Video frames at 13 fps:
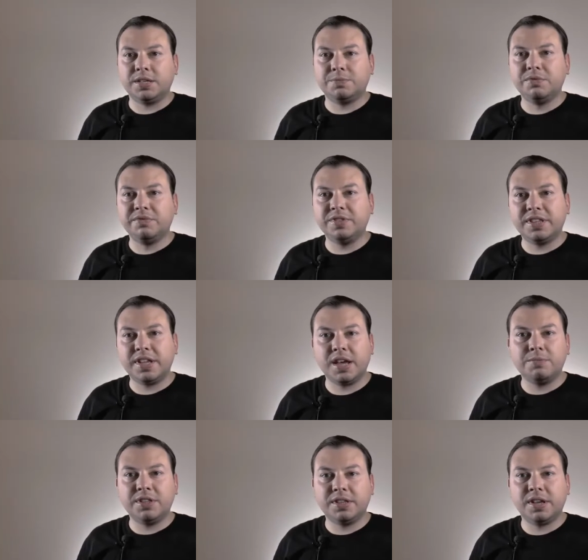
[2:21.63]
has proven
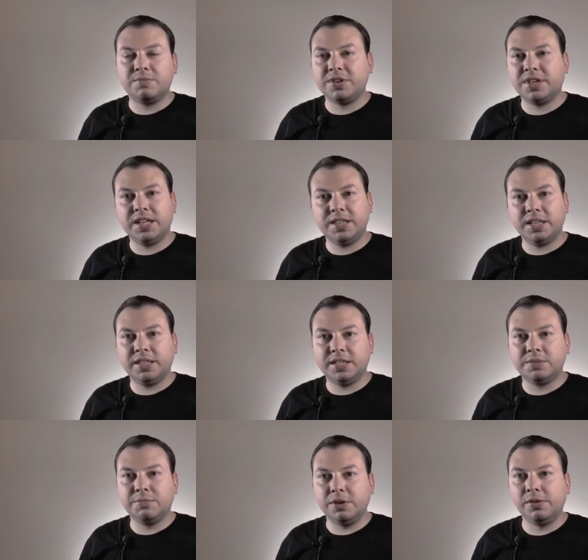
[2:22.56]
time and time again that
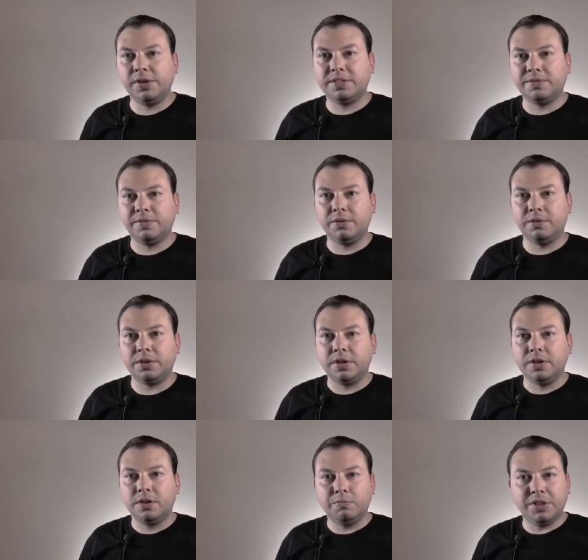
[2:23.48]
this model is flawed,
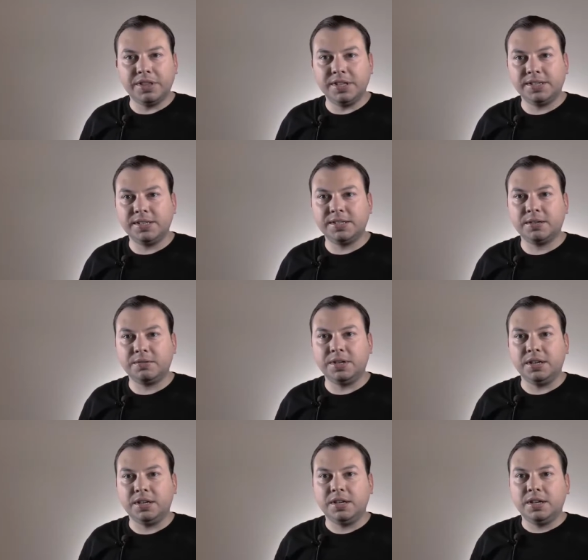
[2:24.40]
but
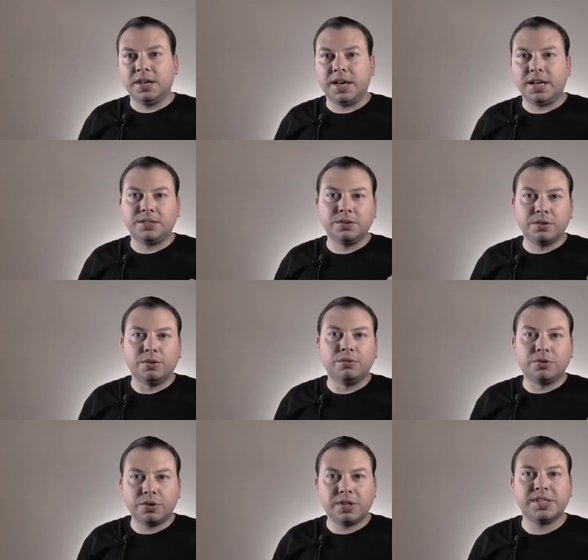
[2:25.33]
necessary, as
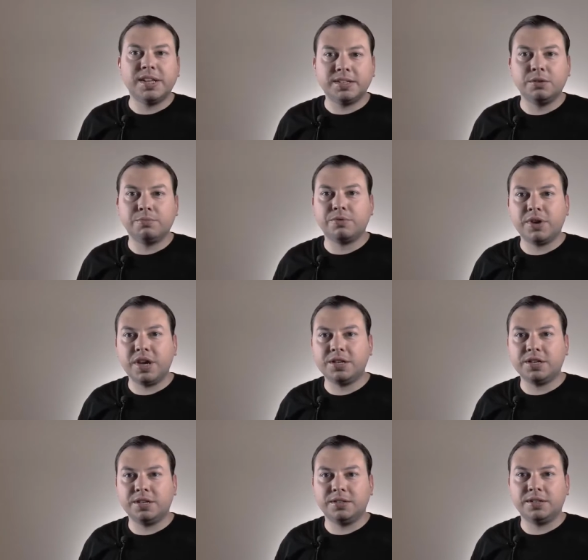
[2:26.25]
so-called trustless
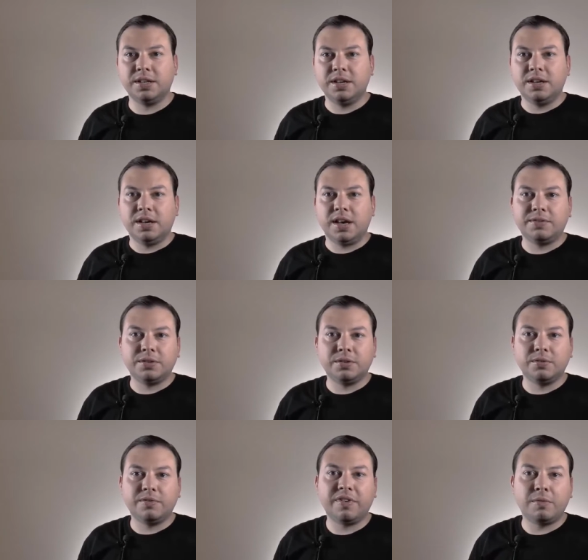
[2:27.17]
operations have
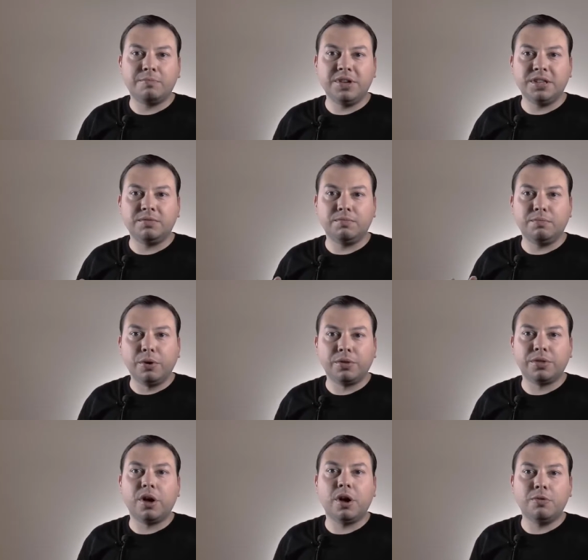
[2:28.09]
so far been
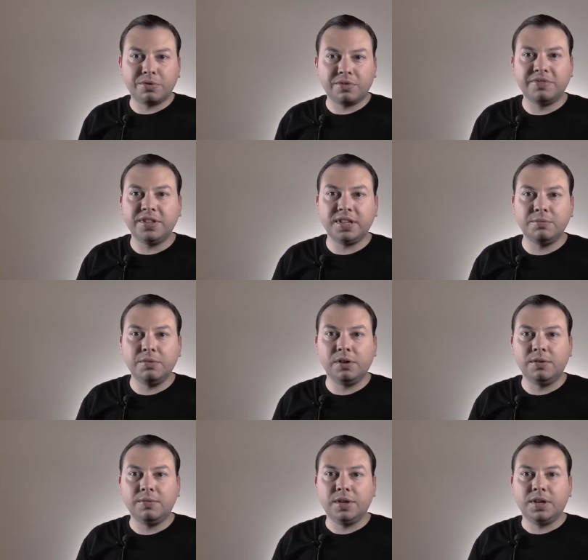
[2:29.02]
both
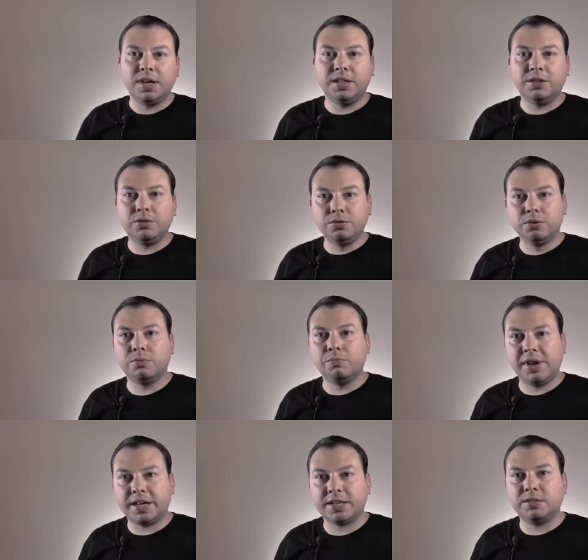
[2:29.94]
unprofitable and too
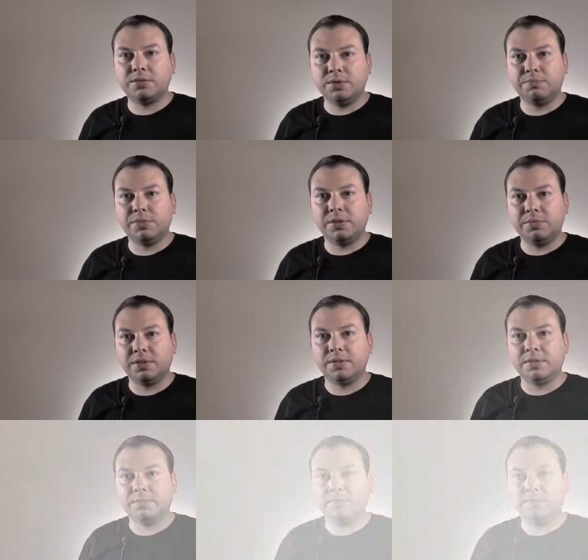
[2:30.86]
complex to implement.